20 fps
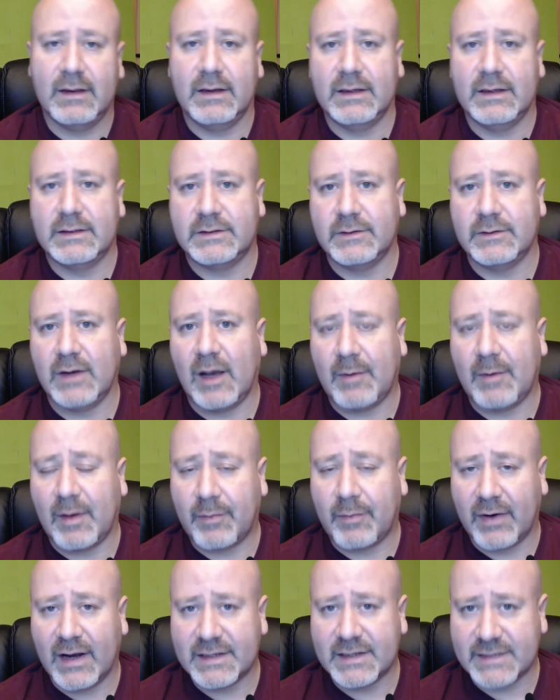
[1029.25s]
into how my
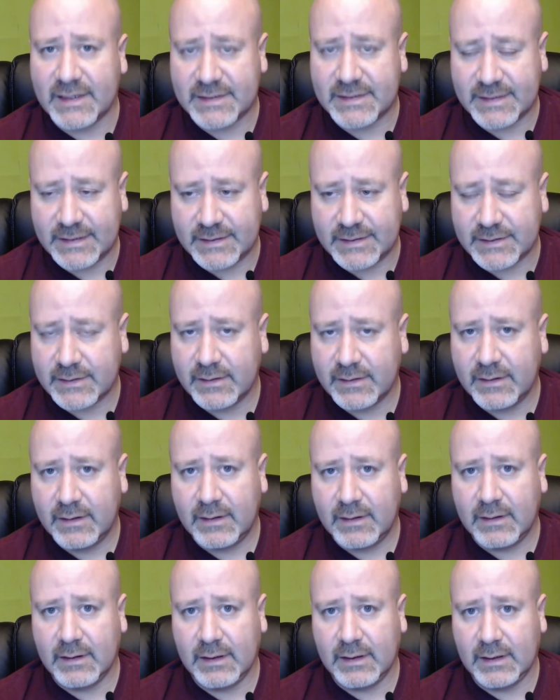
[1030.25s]
process is,
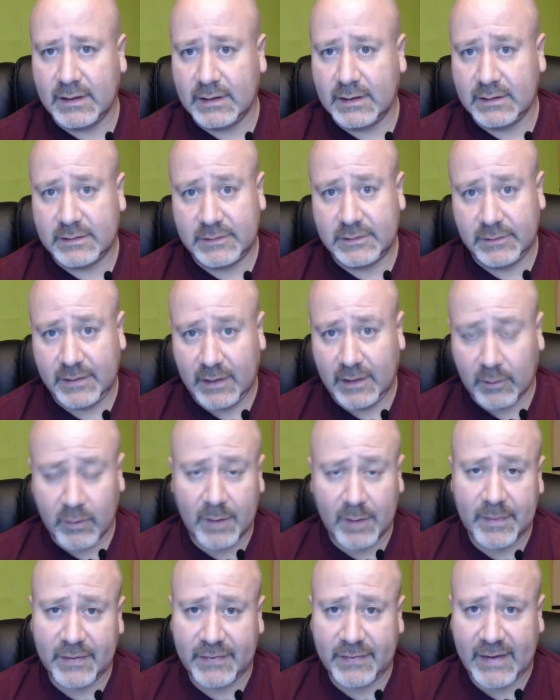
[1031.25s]
to the
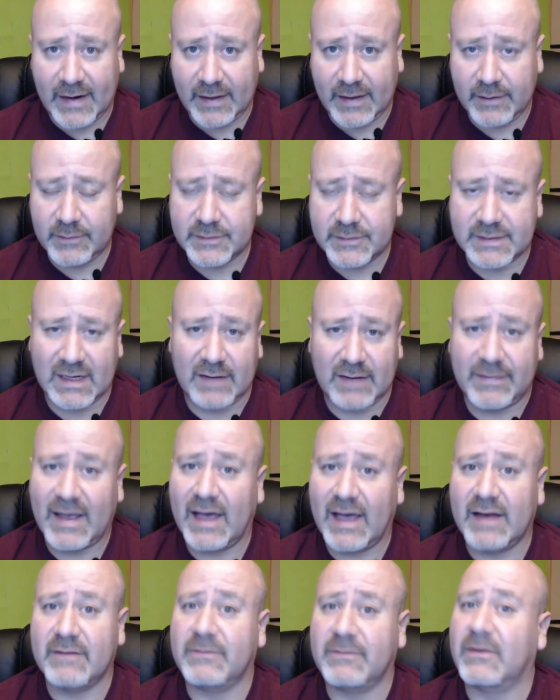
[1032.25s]
equipment that I use that I've
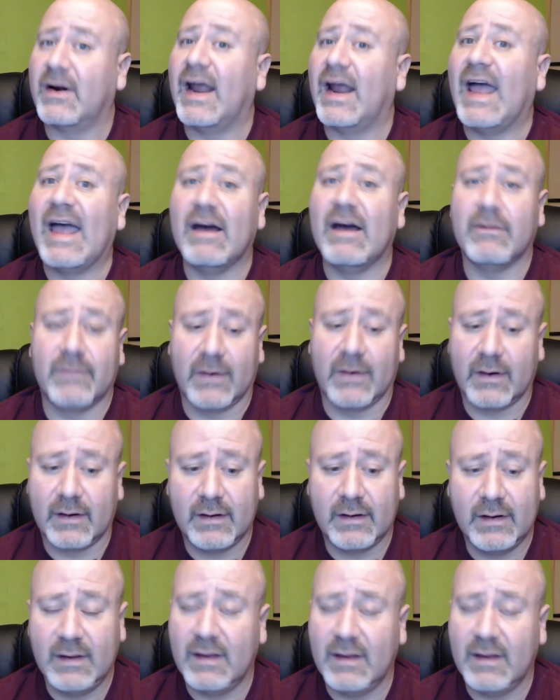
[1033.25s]
had forever.